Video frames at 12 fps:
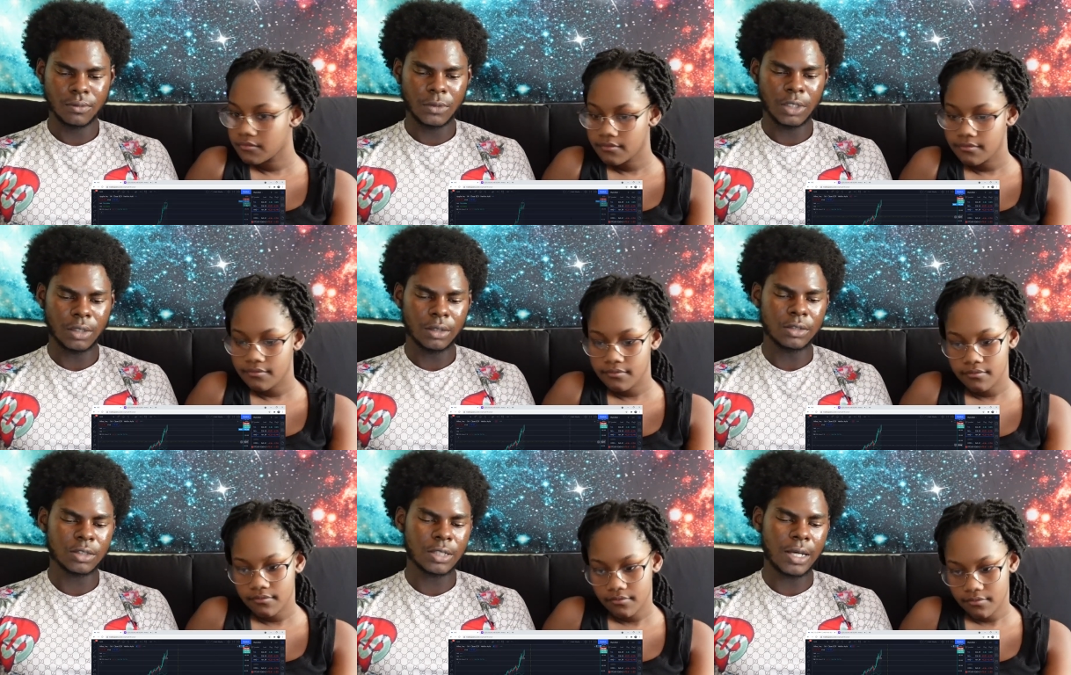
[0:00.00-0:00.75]
Speaker 1: Look at
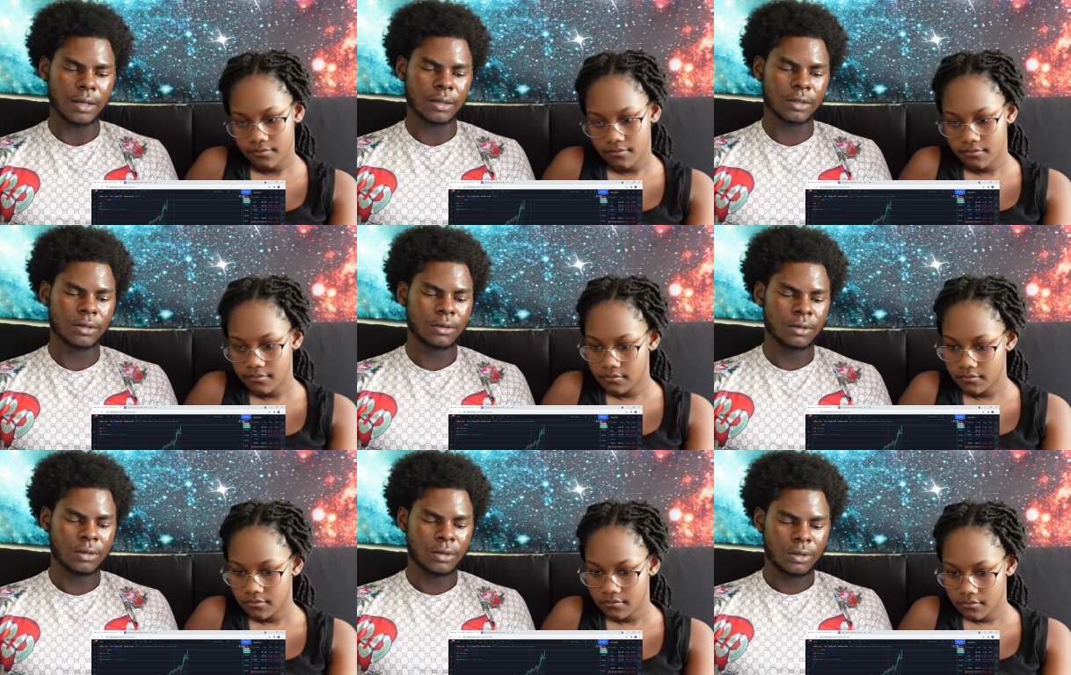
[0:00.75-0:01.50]
the stock.
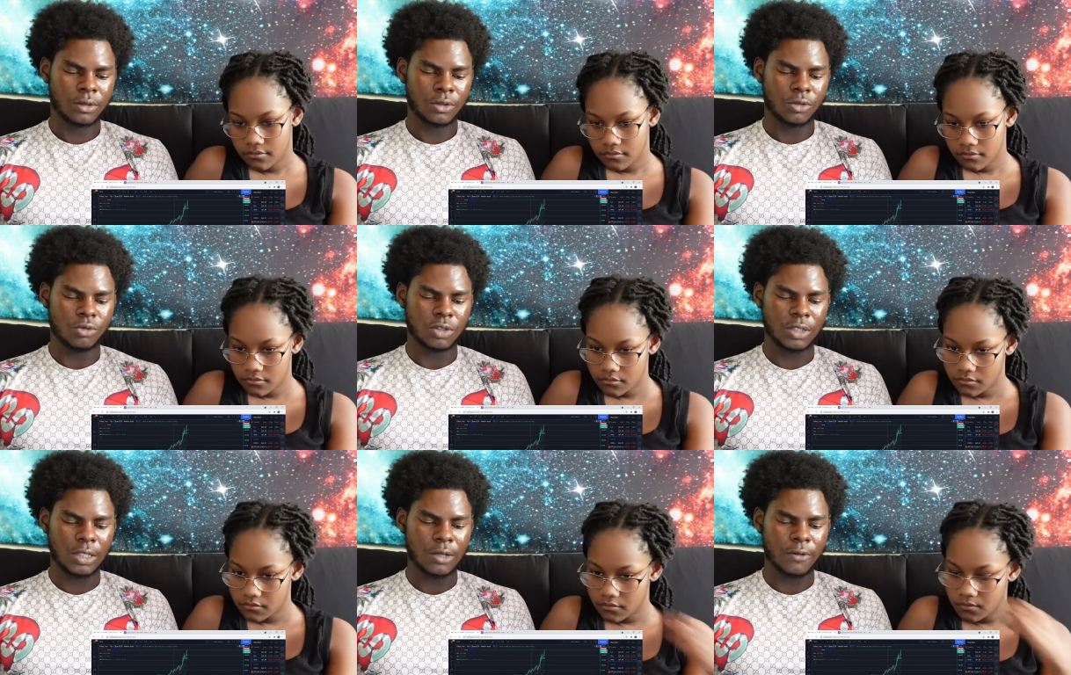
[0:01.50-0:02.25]
You
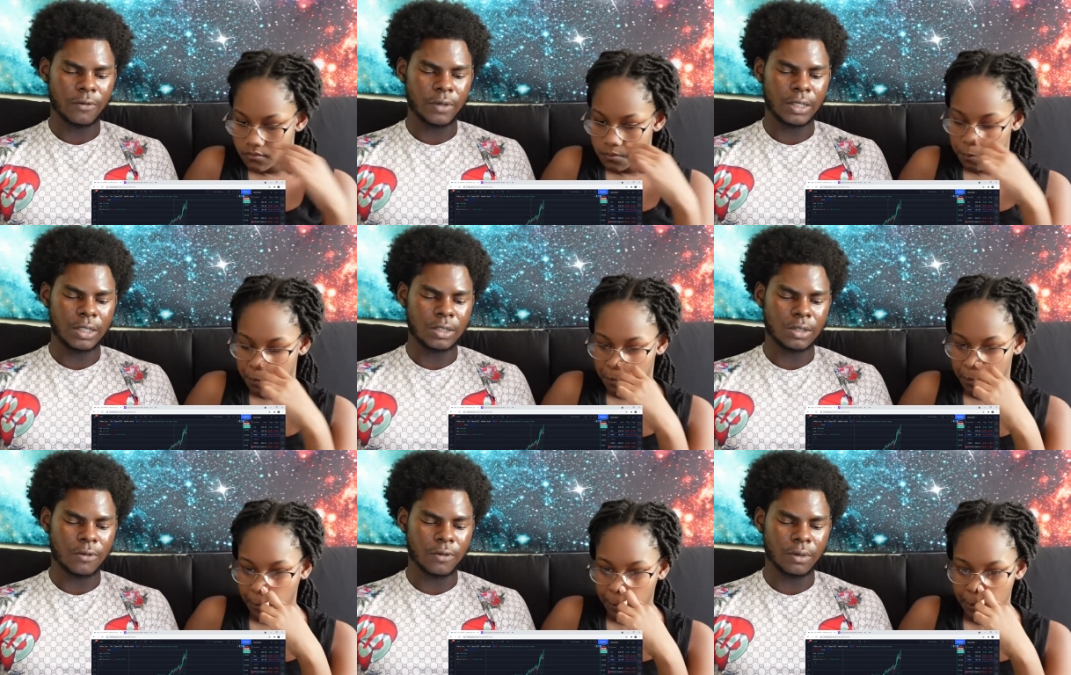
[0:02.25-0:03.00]
see over these
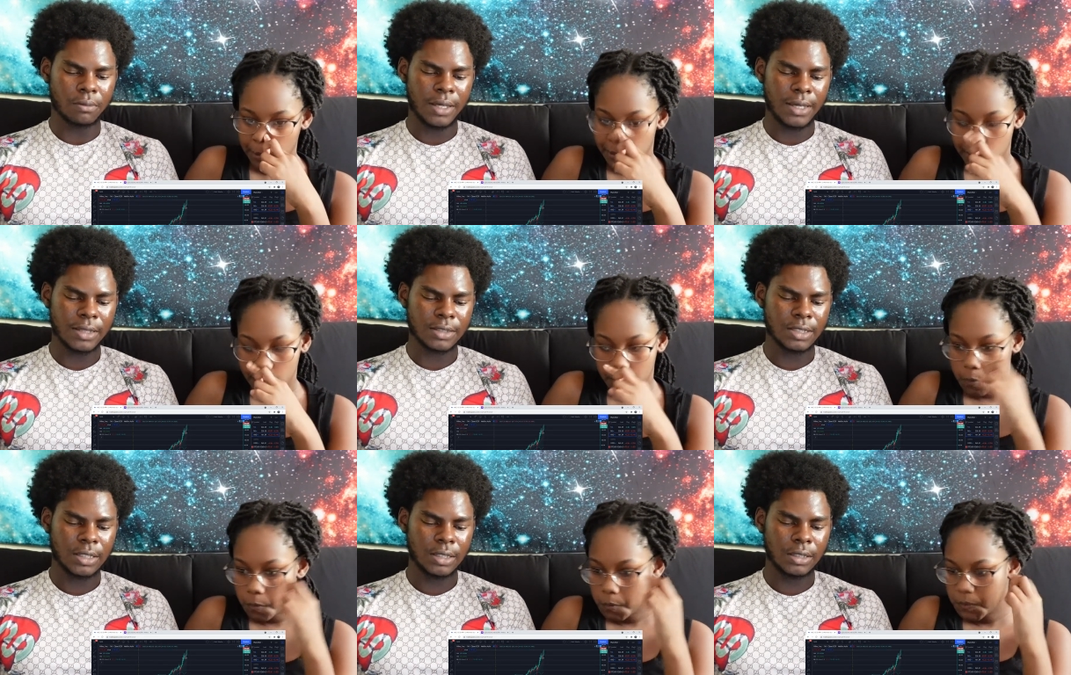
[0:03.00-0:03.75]
over the past
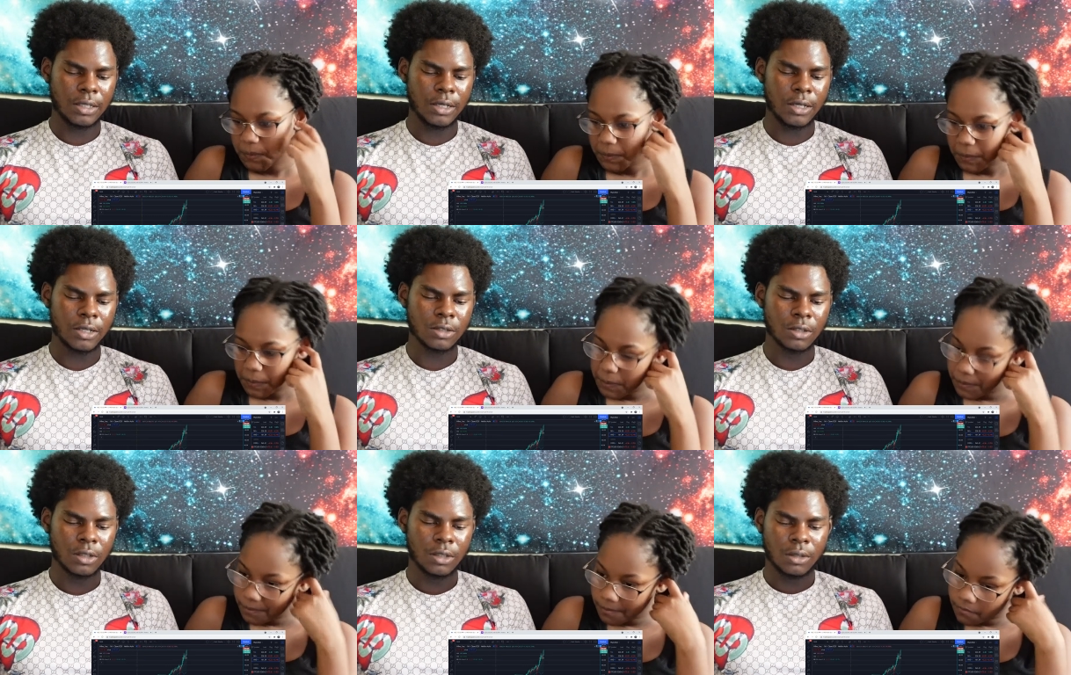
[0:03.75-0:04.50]
10 years,
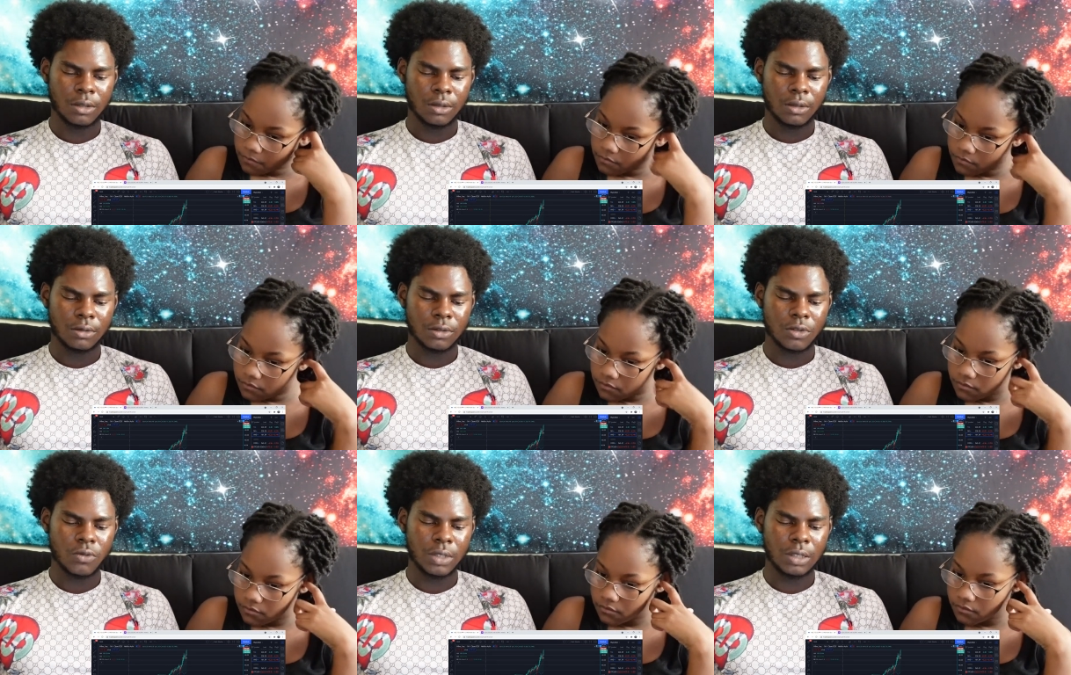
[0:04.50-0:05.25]

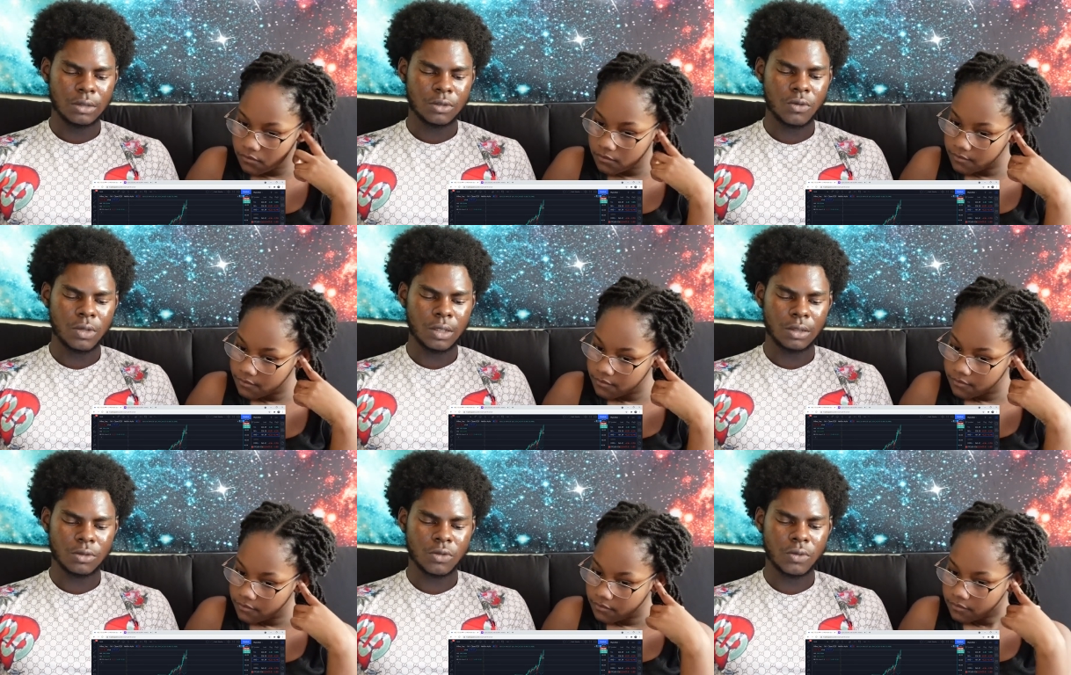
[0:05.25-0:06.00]
2020,
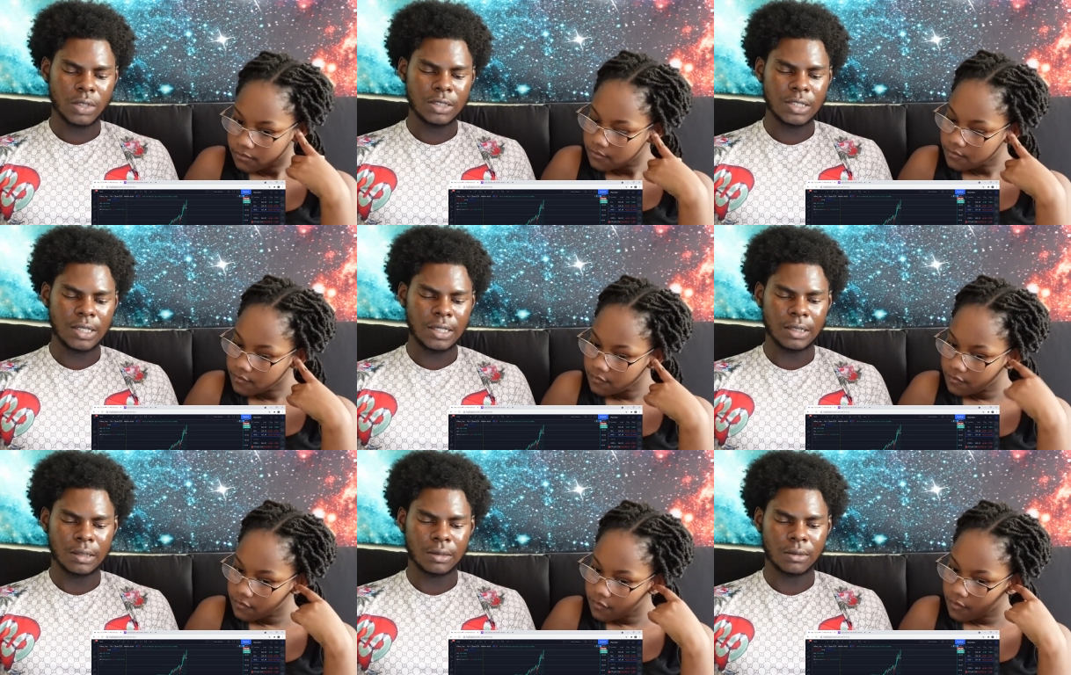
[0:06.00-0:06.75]

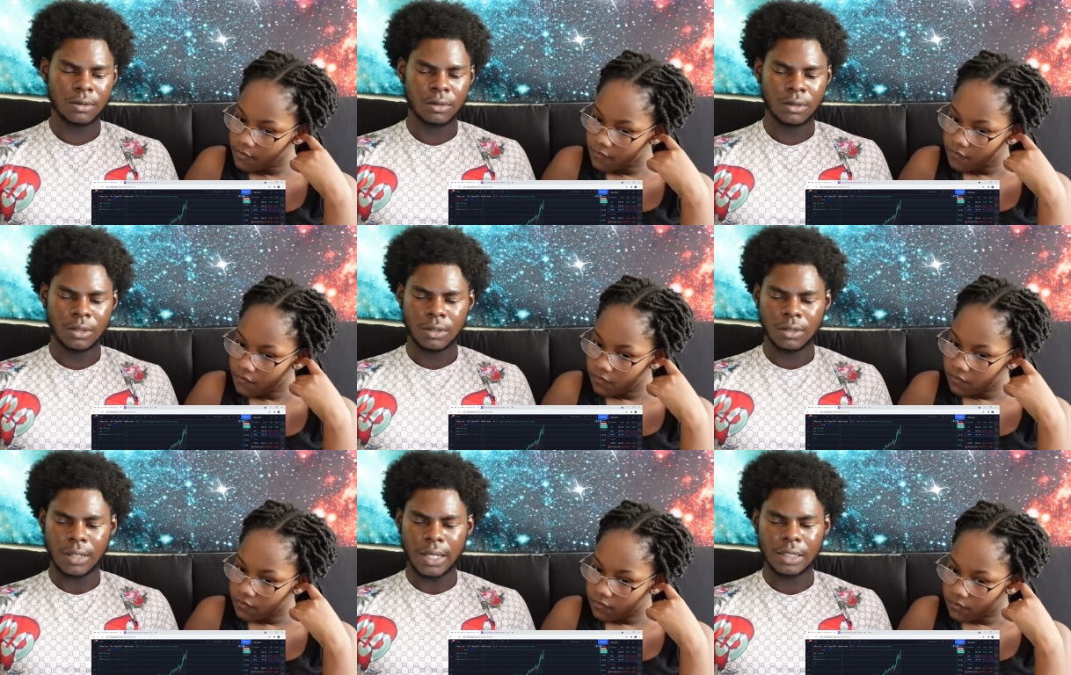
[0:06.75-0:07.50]
2010,
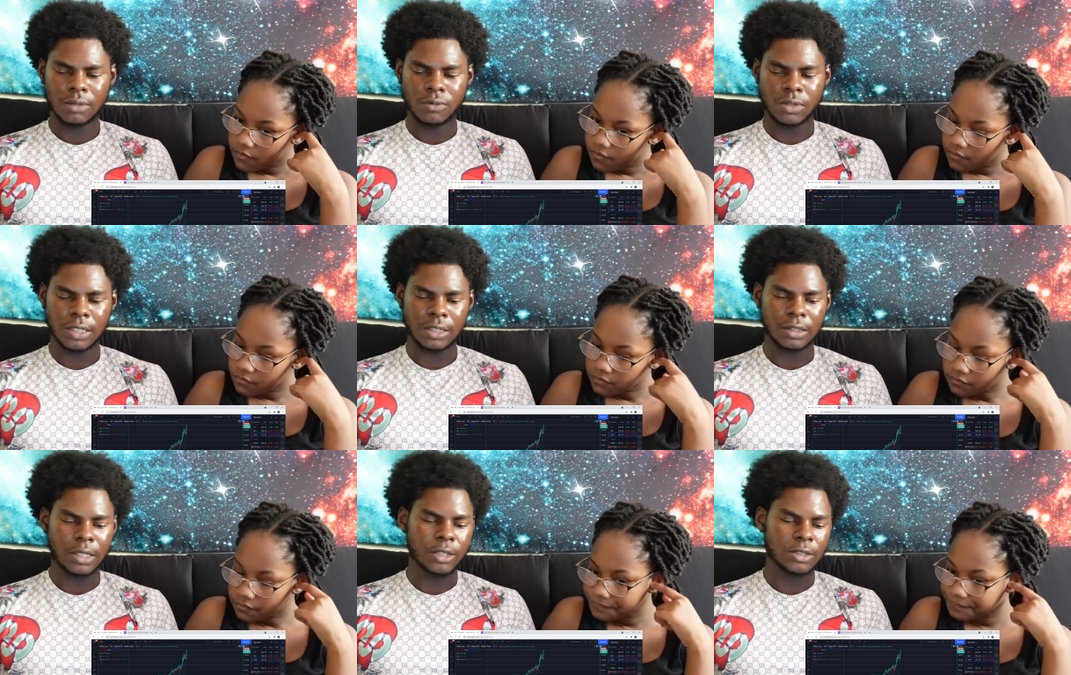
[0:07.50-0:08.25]
Nike was
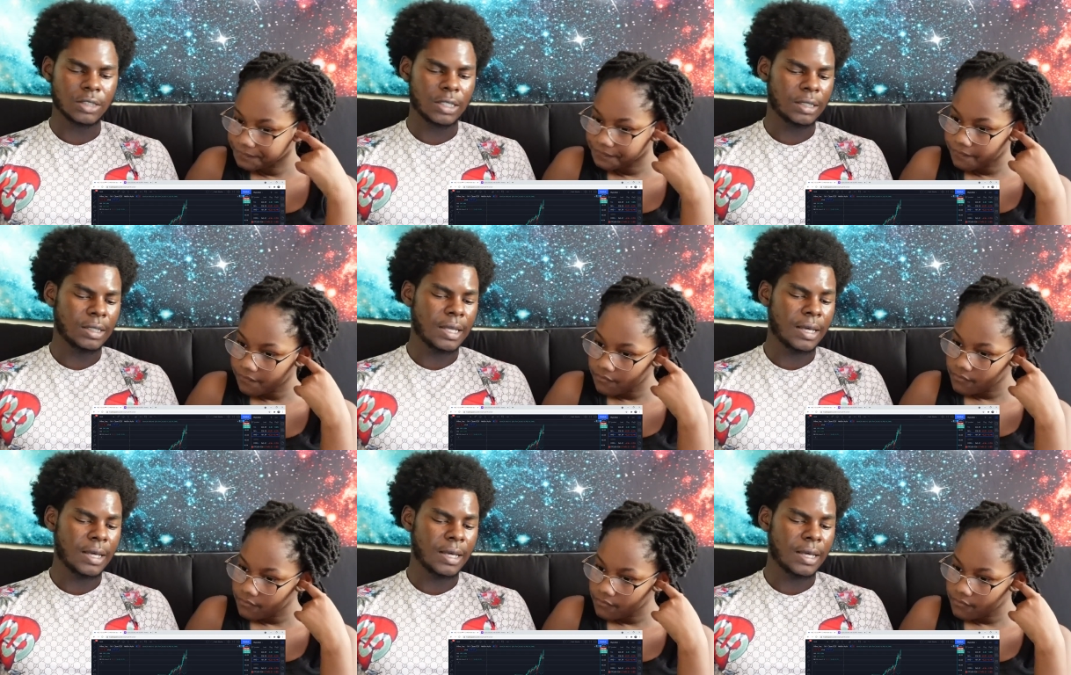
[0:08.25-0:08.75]
at $13.